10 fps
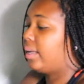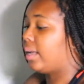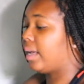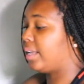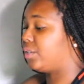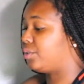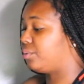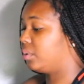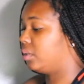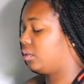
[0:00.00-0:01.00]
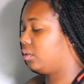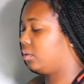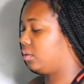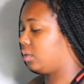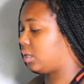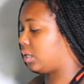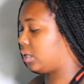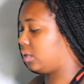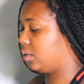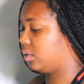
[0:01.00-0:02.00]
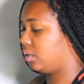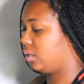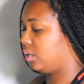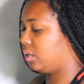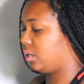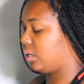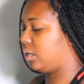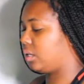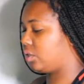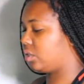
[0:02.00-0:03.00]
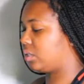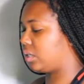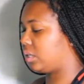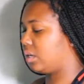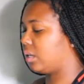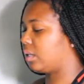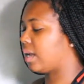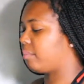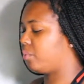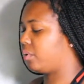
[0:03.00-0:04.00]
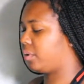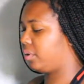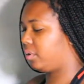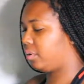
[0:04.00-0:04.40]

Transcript: I do. And it's just a lot more